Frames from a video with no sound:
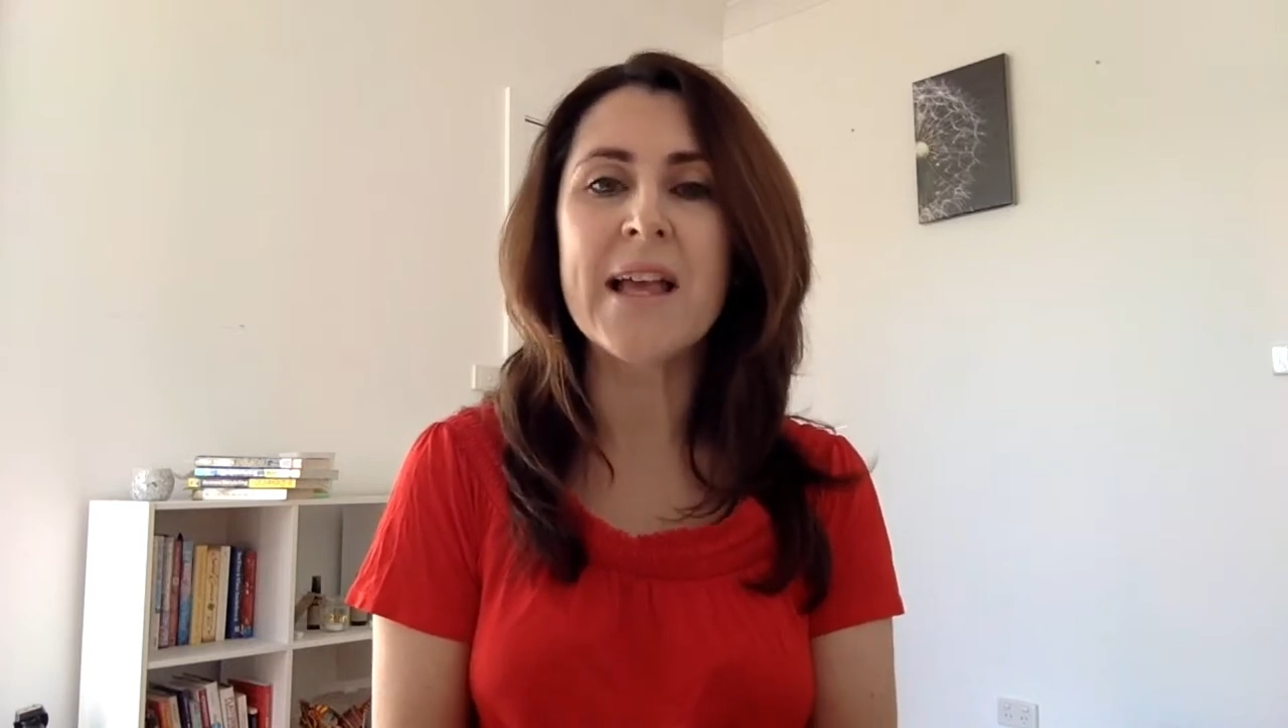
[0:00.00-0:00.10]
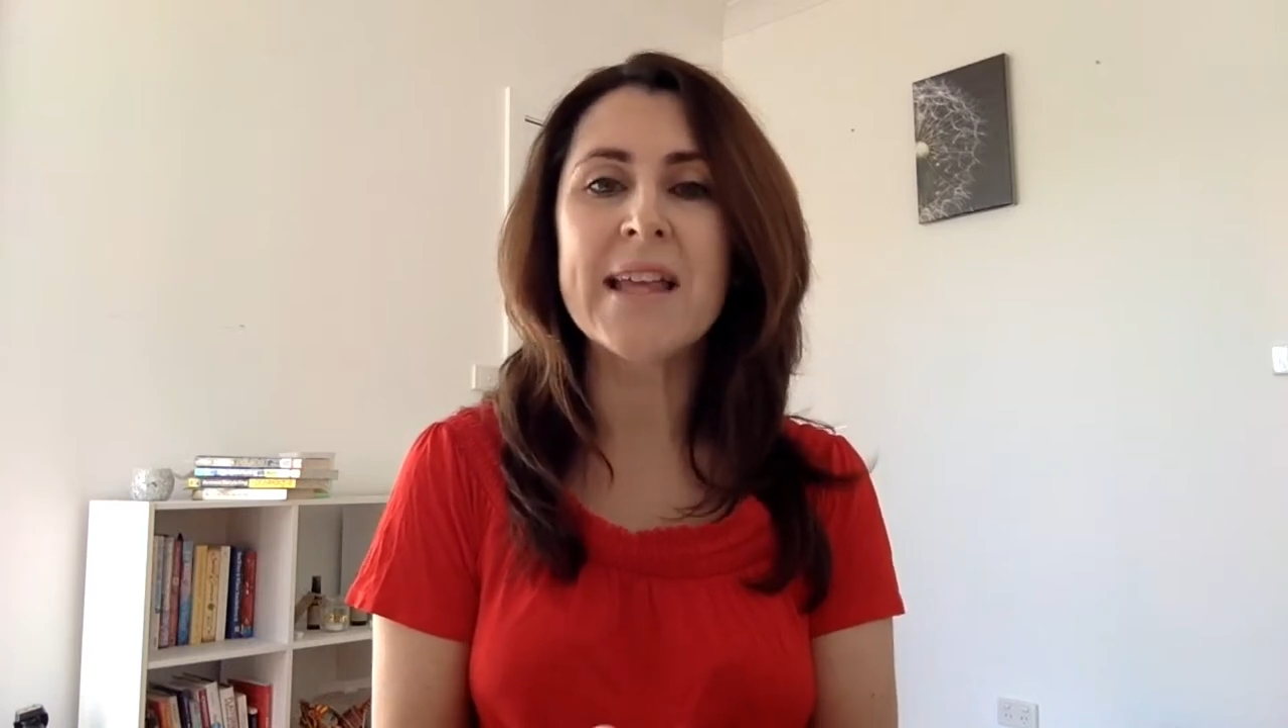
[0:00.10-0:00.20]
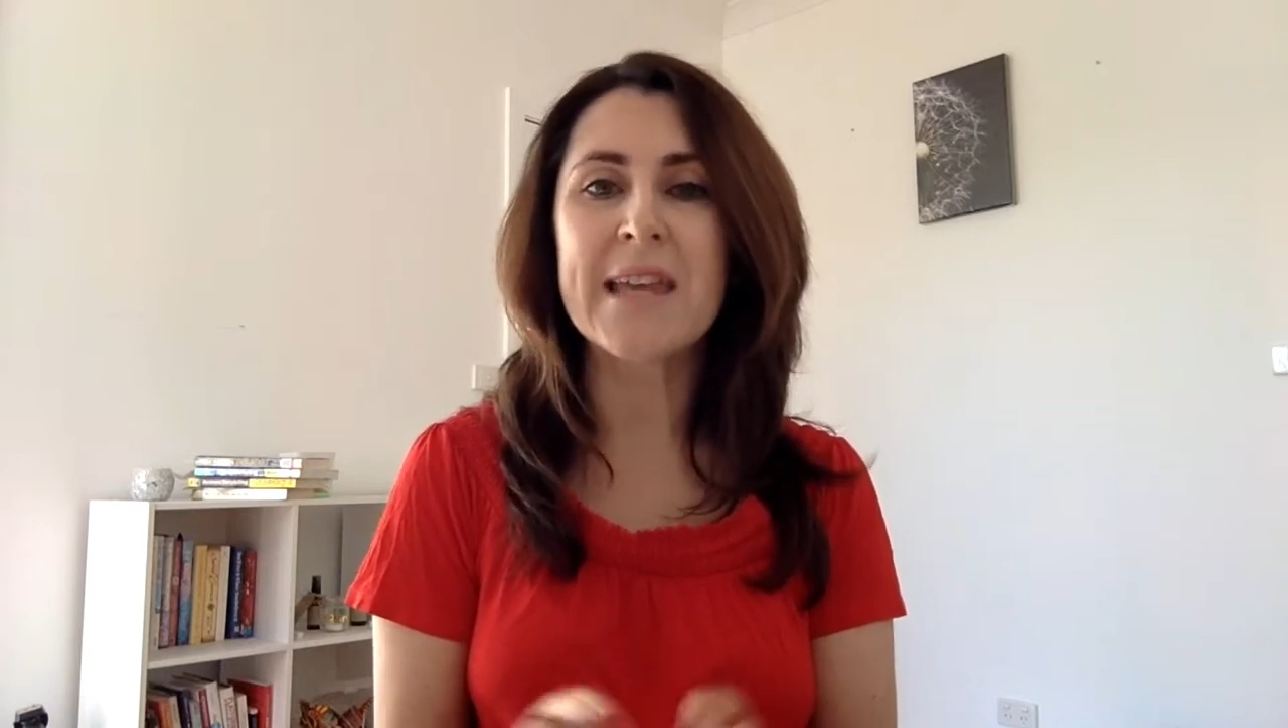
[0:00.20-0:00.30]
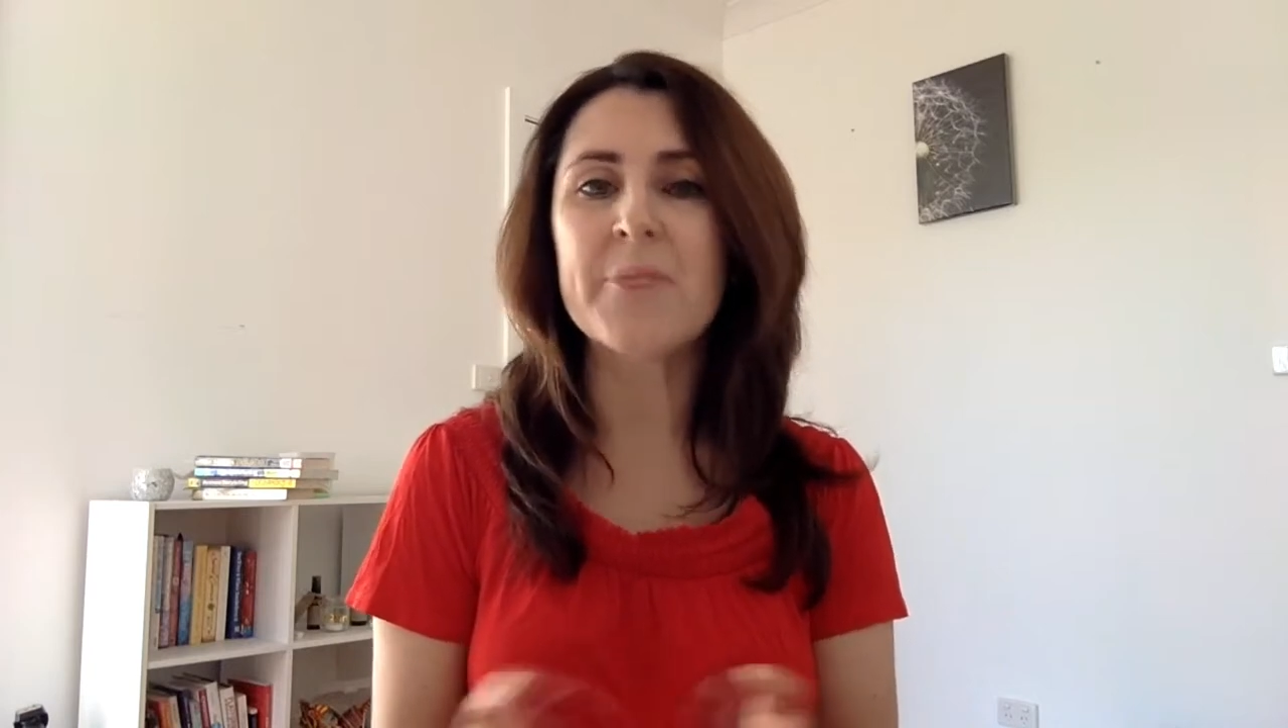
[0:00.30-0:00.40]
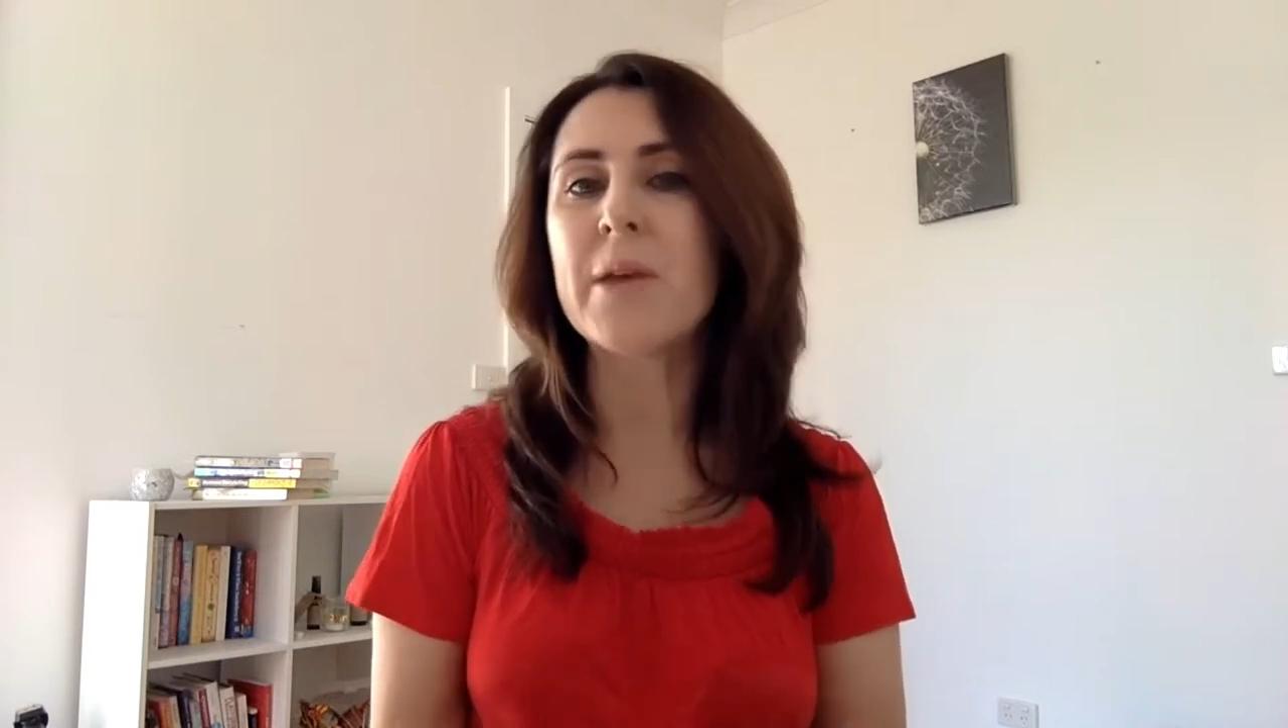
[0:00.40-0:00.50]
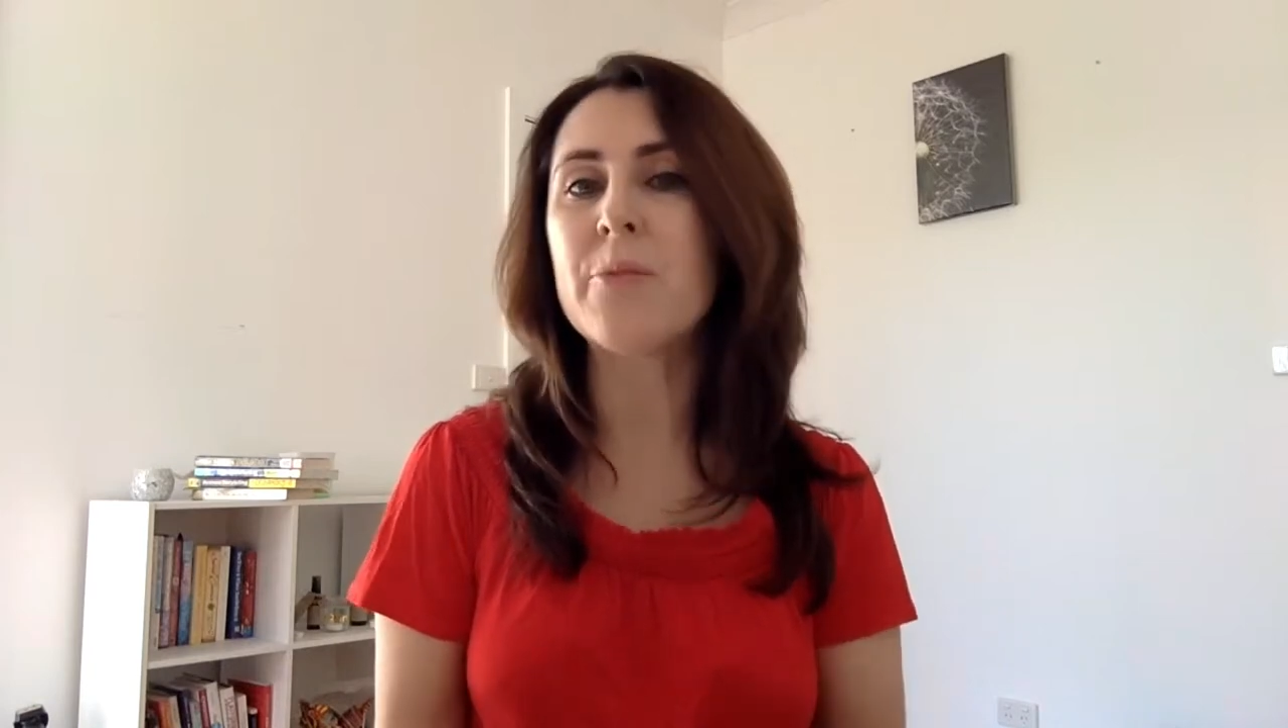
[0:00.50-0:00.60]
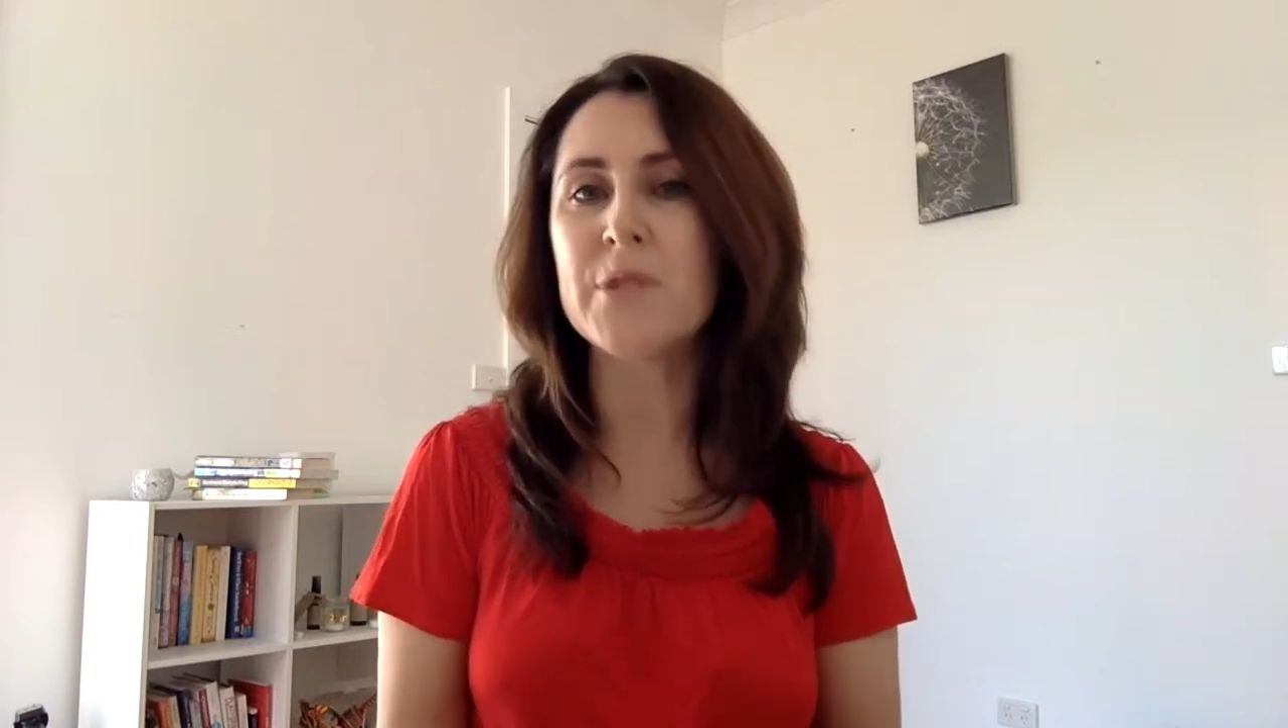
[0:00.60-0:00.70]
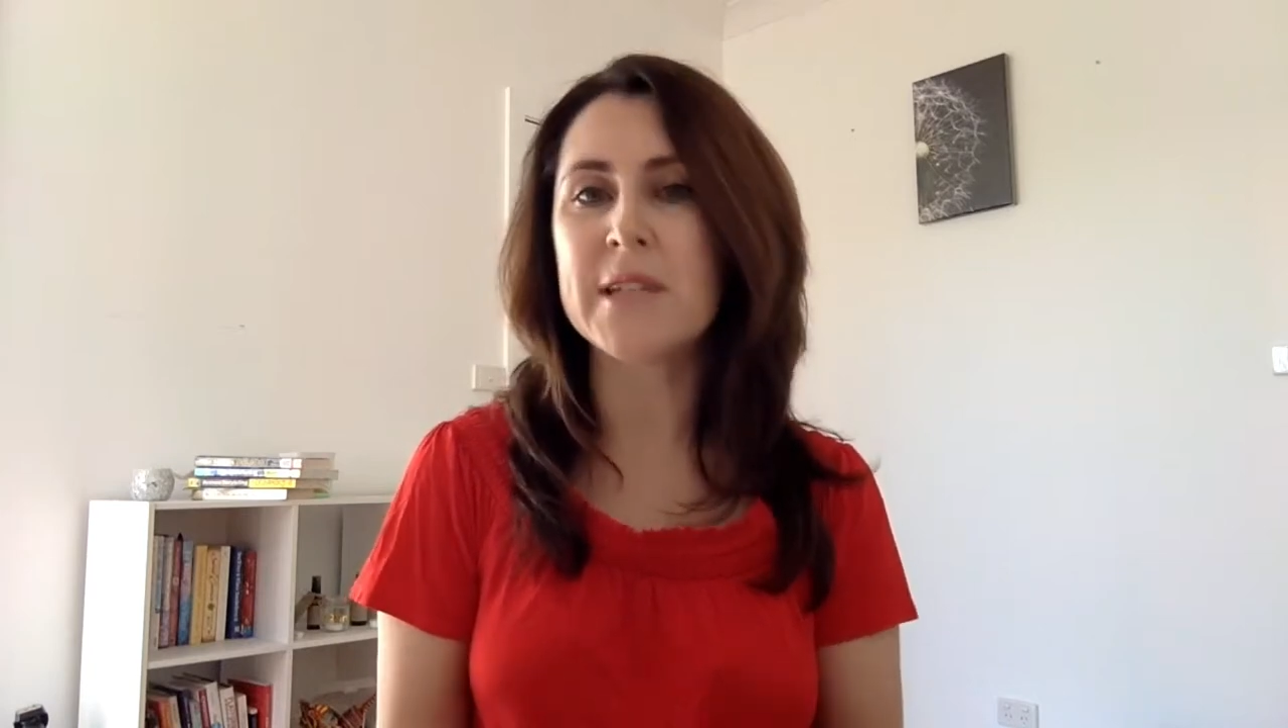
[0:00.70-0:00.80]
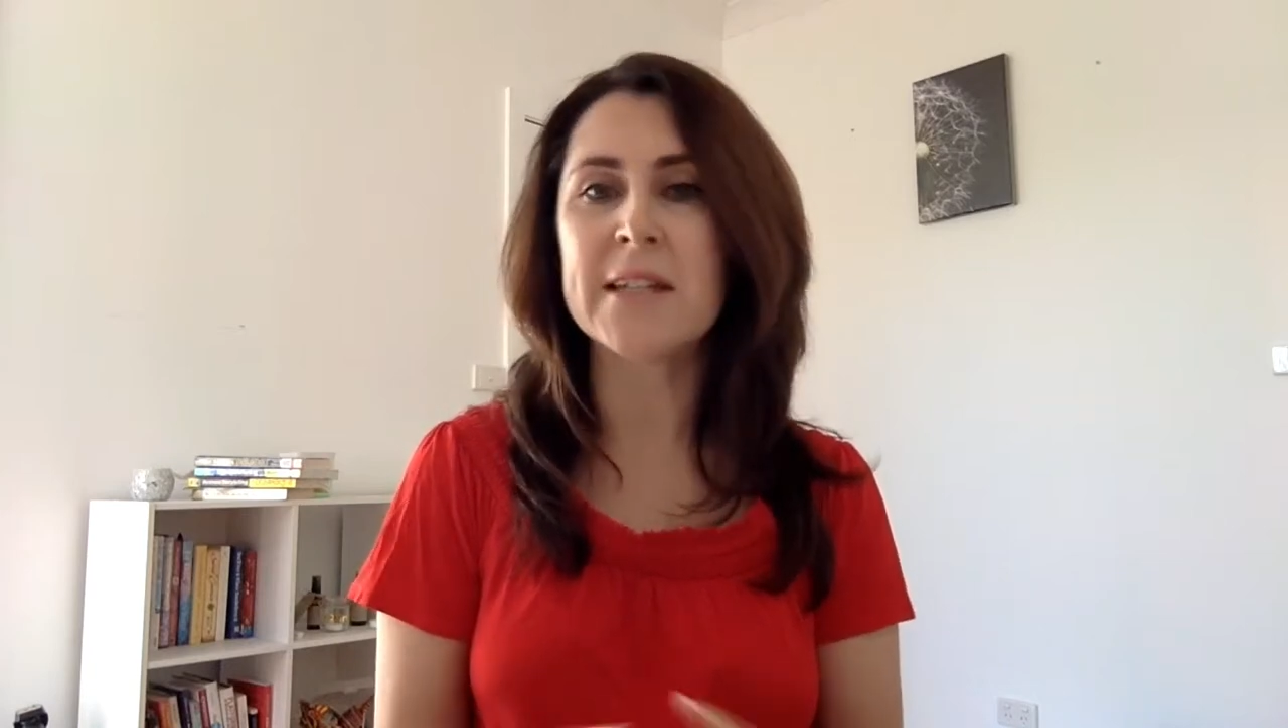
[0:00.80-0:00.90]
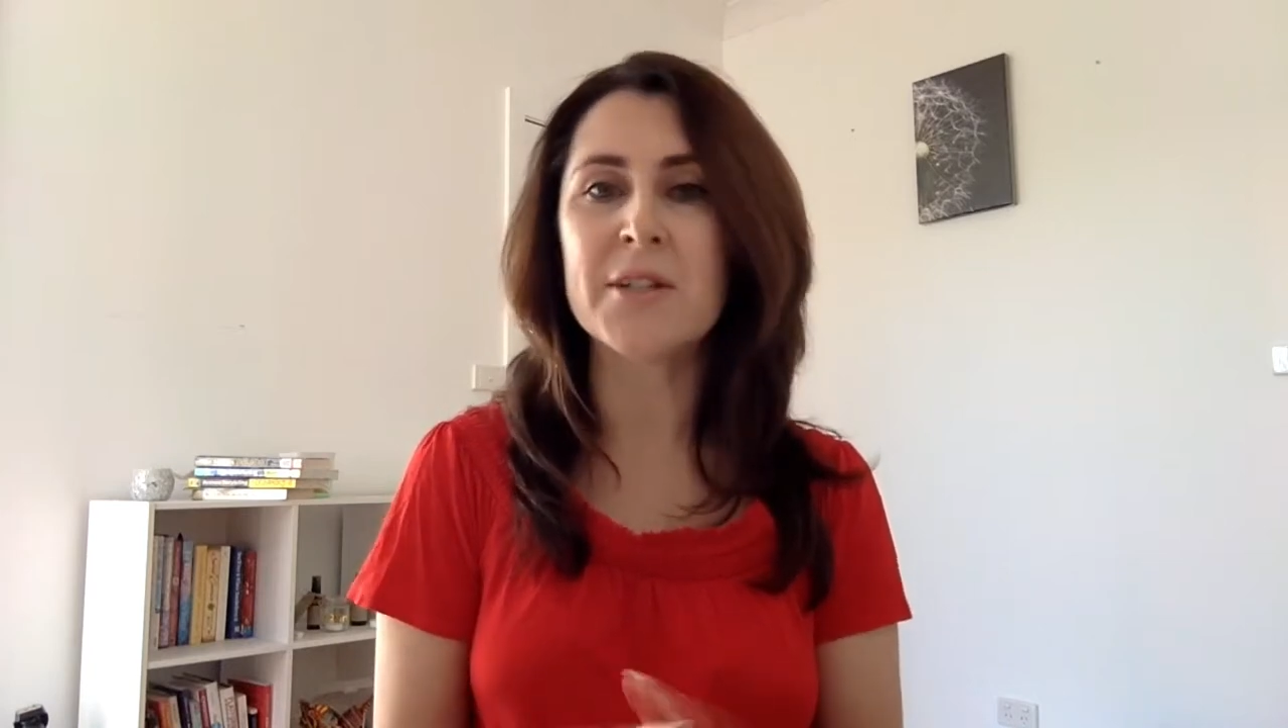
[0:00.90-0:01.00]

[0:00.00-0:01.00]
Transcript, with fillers: that people tend